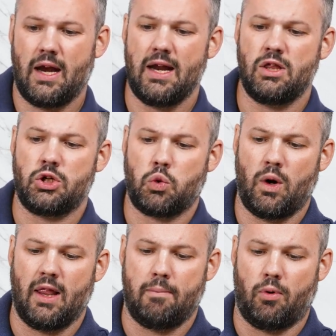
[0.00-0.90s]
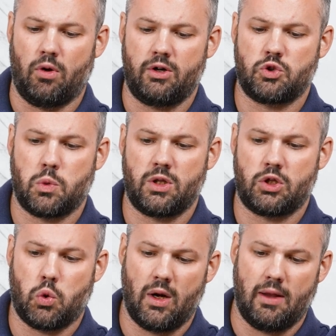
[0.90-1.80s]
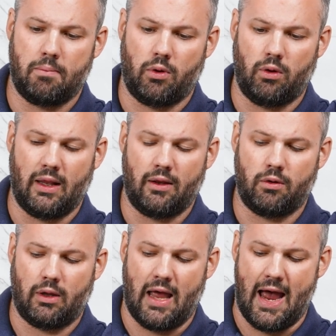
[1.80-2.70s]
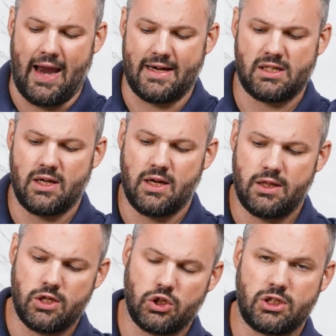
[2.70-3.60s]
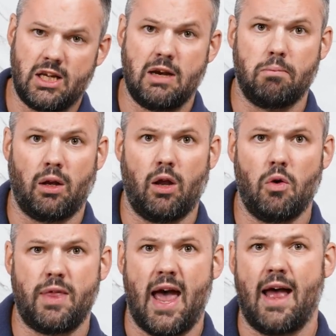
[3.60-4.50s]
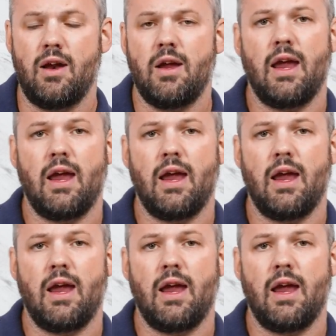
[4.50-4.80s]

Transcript: in the toilet bowl. Here's where the toilet bowl lies. These are sitting below that.